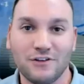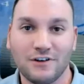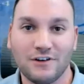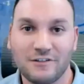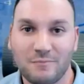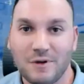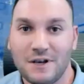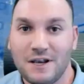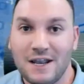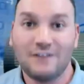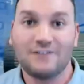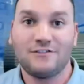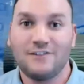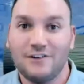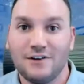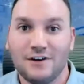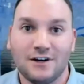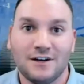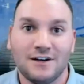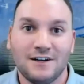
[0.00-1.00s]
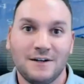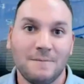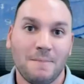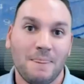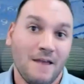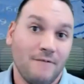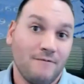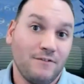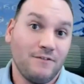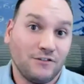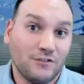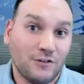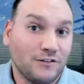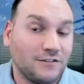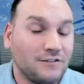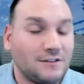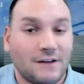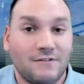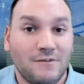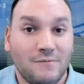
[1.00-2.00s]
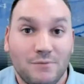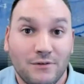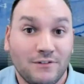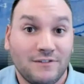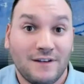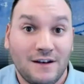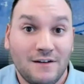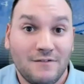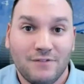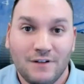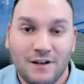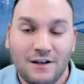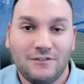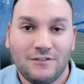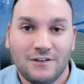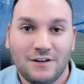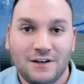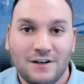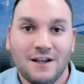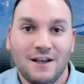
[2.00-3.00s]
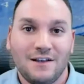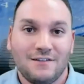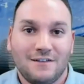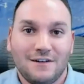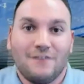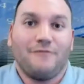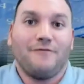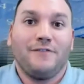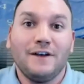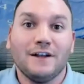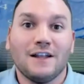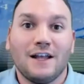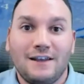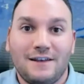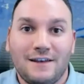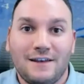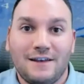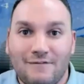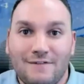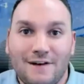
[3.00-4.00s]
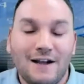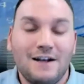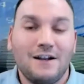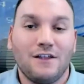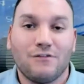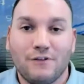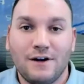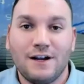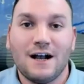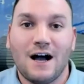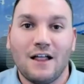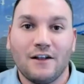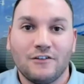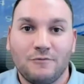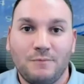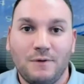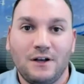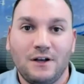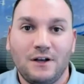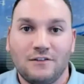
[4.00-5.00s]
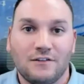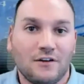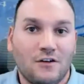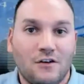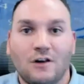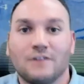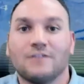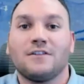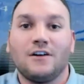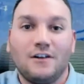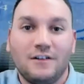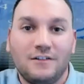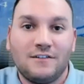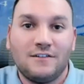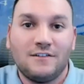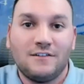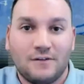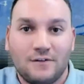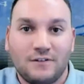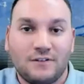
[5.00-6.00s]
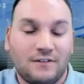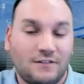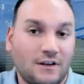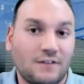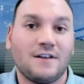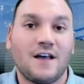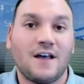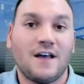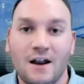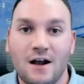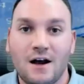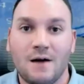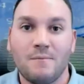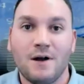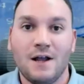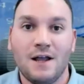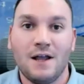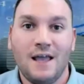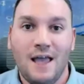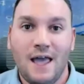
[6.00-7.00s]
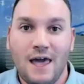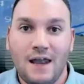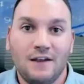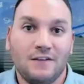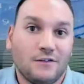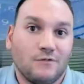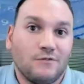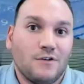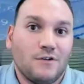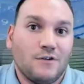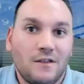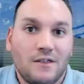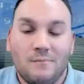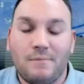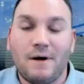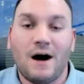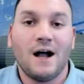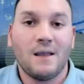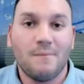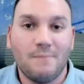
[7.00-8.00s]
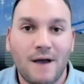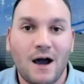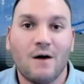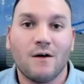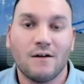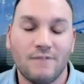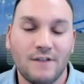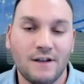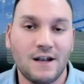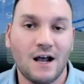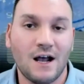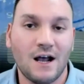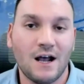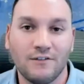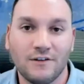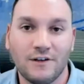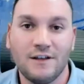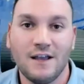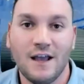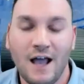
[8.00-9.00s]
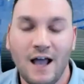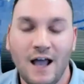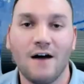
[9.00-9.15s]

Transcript: But next year, if you saw 7% inflation, it's going to feel like you have $93 because the cost of goods and services has gone up and it's eroded the buying power of the dollars that you have.